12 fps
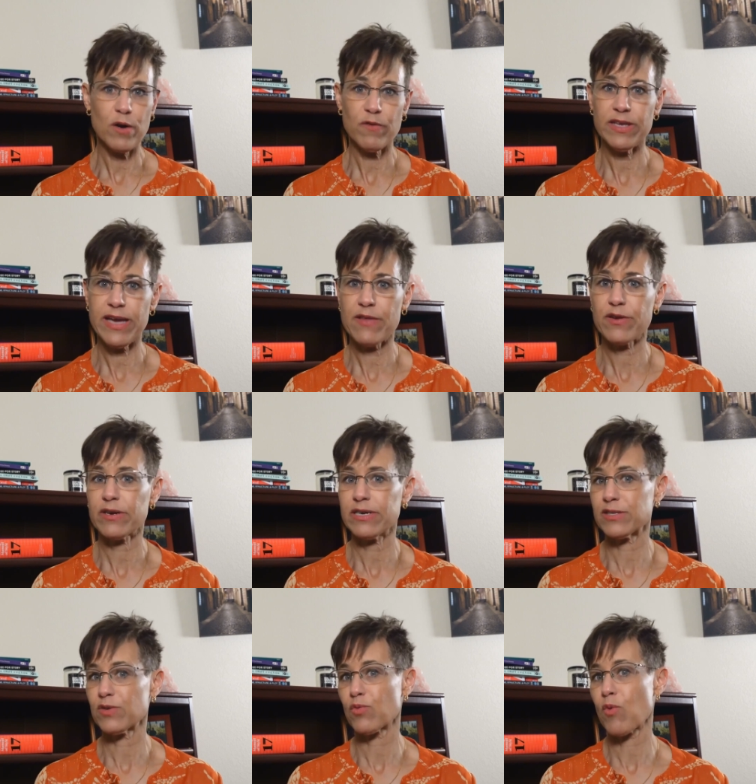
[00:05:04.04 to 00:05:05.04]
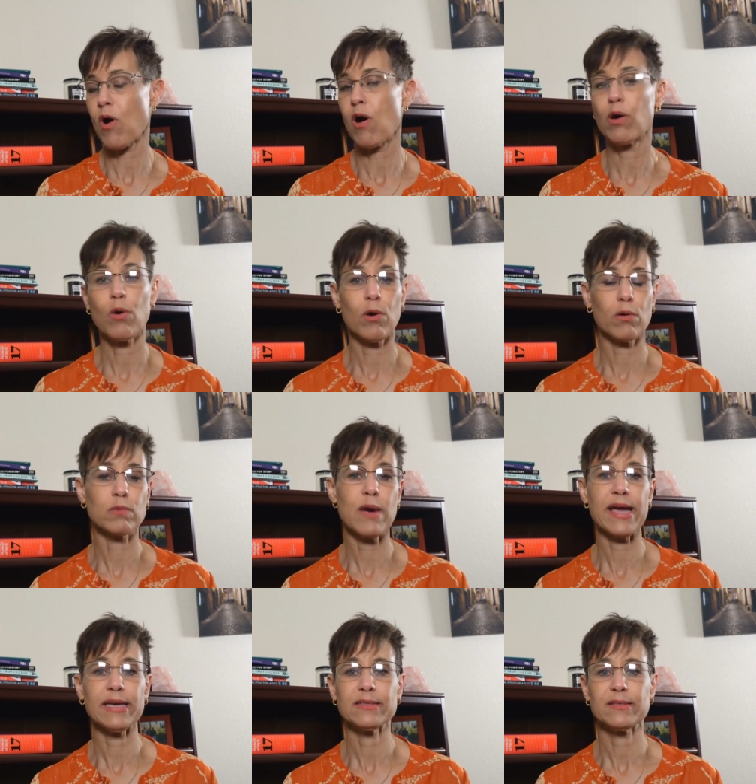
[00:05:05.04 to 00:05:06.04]
the other isn't wrong or
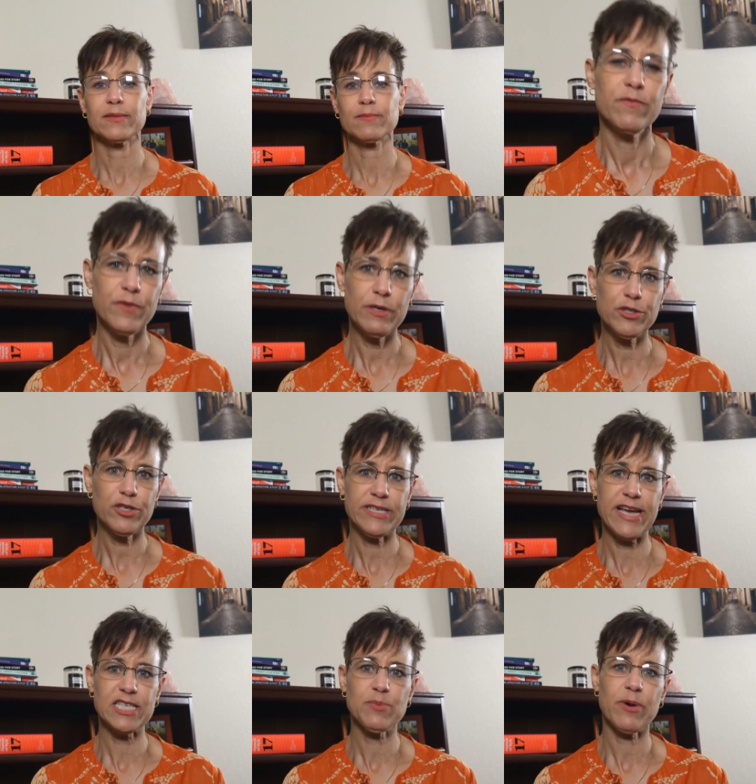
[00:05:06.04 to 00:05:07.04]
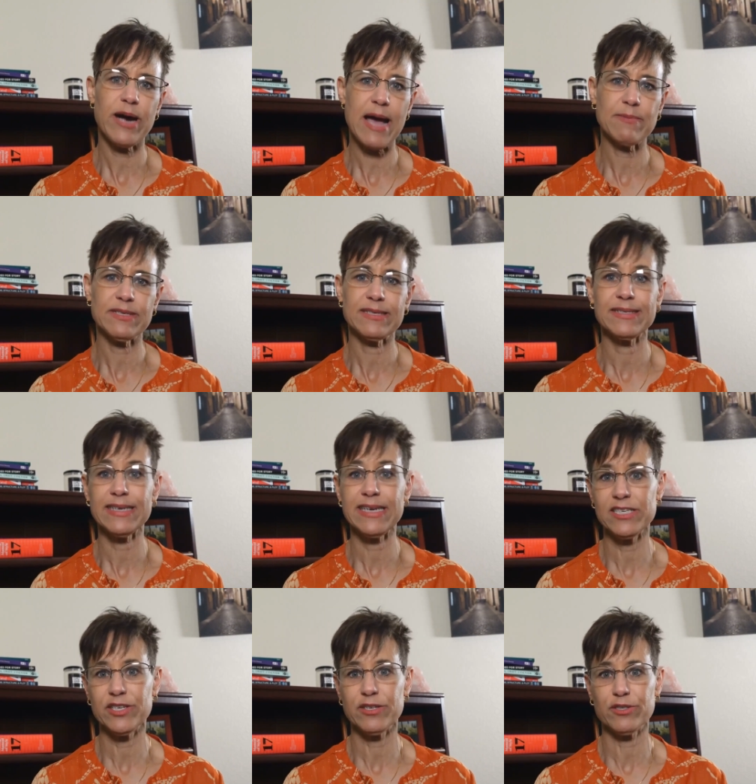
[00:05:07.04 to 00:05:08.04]
right. Future tense perhaps is
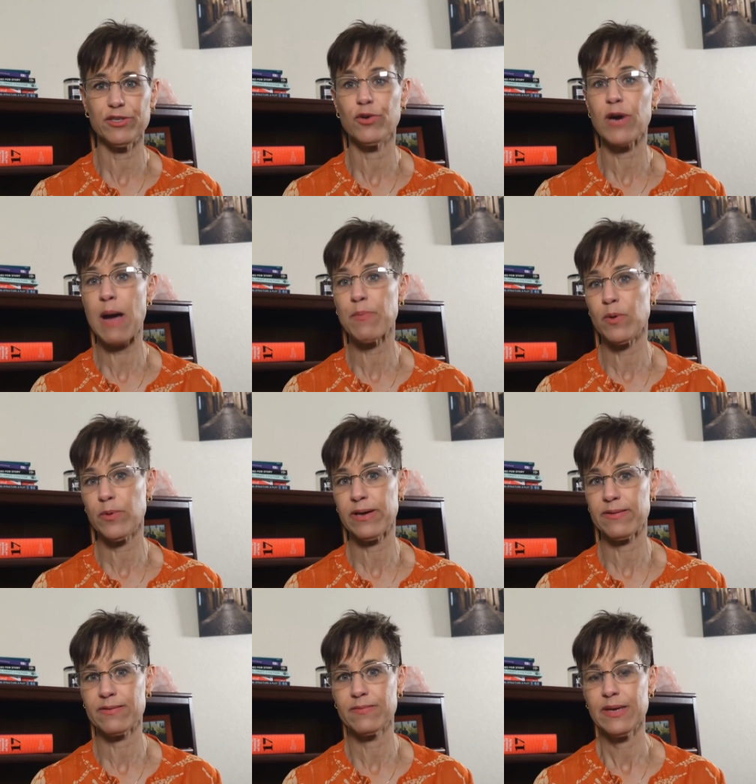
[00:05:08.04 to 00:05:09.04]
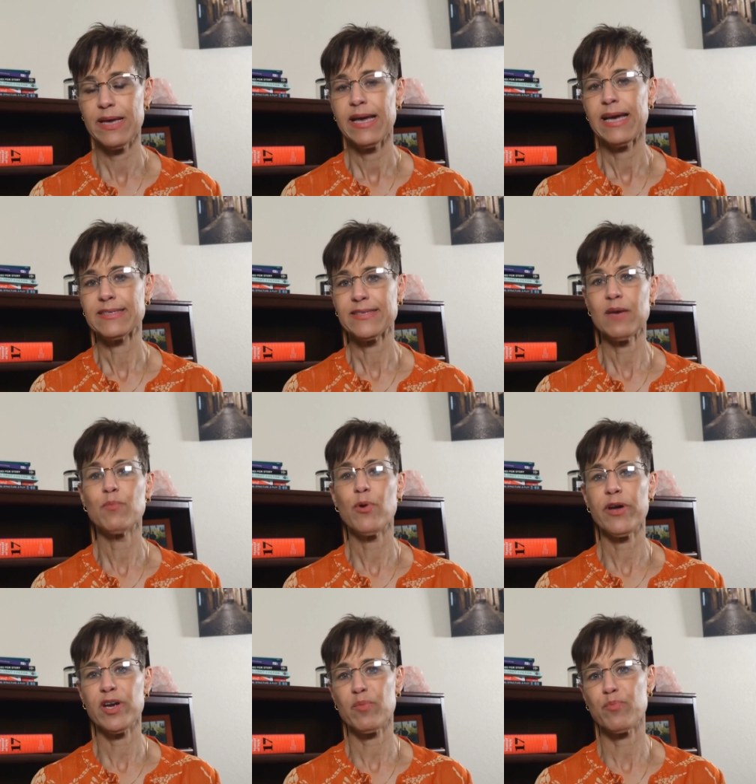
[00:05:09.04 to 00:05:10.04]
easier to grapple with. At some
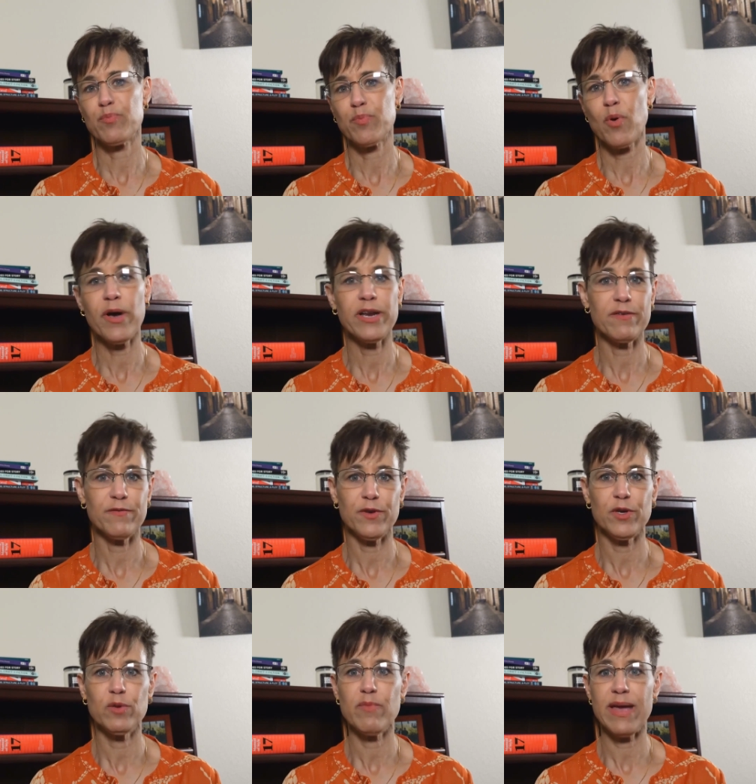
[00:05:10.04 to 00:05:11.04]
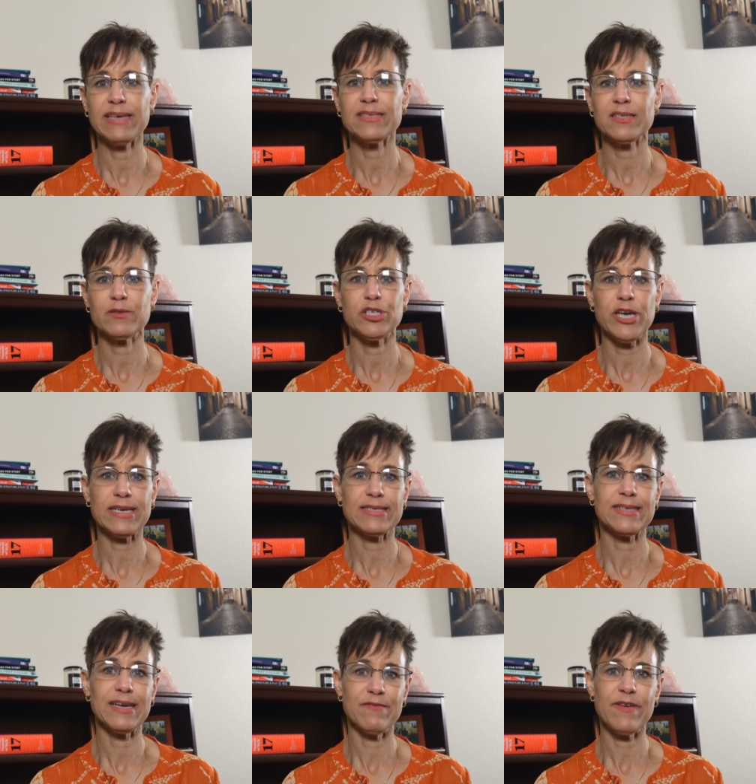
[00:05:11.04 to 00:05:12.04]
point, your point of view may suggest
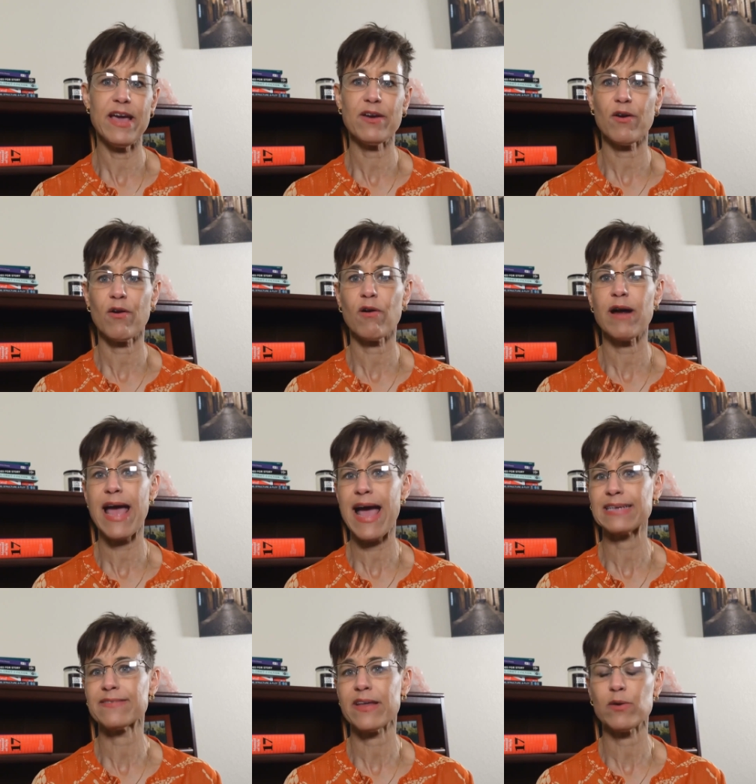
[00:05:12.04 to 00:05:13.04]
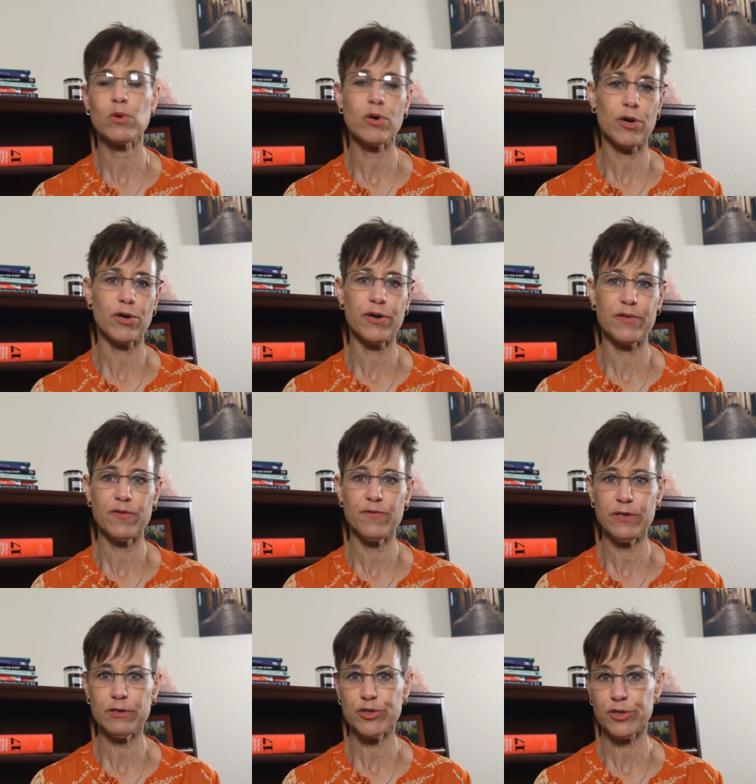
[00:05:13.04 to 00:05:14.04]
an event or act that will occur in the
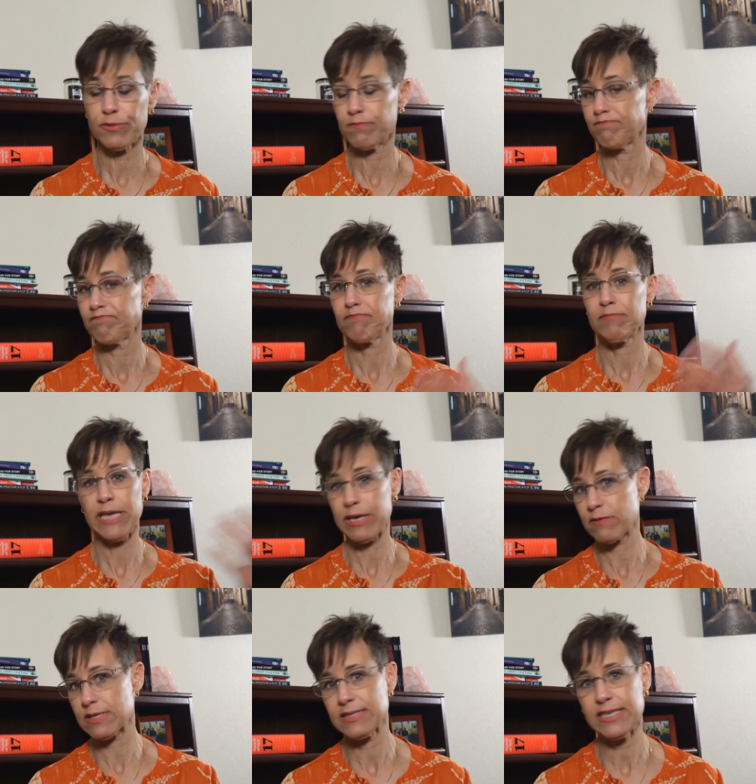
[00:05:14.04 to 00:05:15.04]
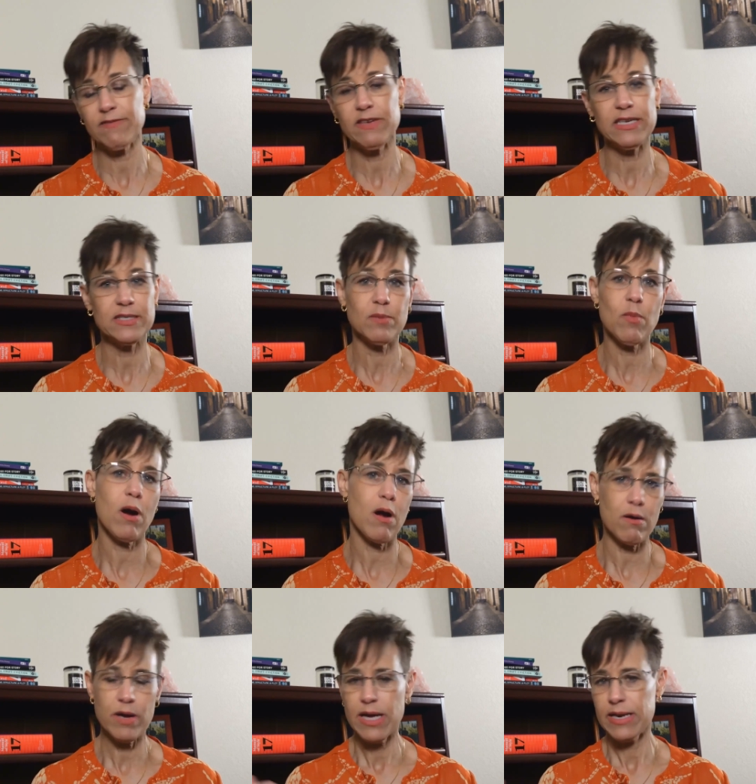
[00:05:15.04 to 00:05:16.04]
future, later this evening,
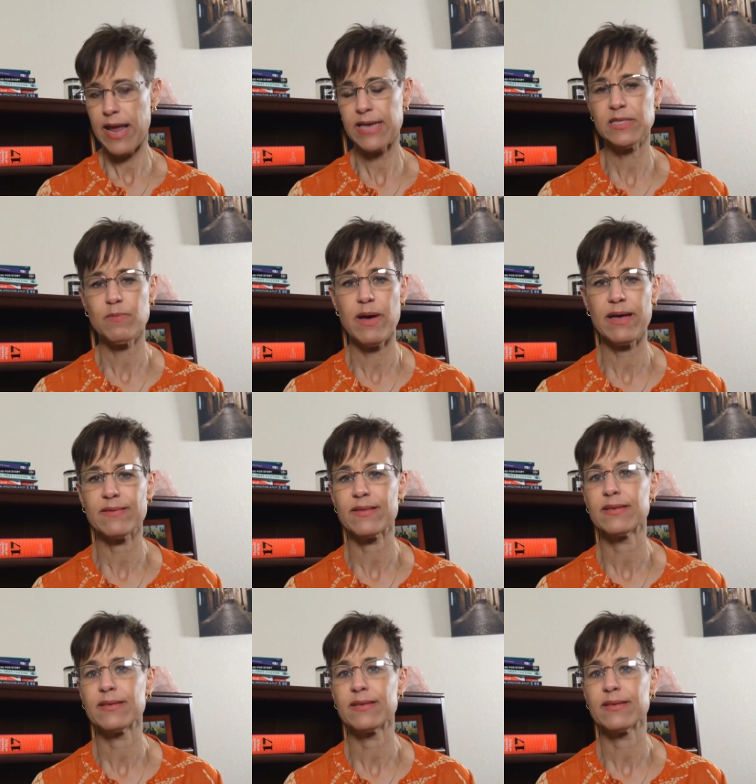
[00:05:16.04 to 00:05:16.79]
tomorrow, next month,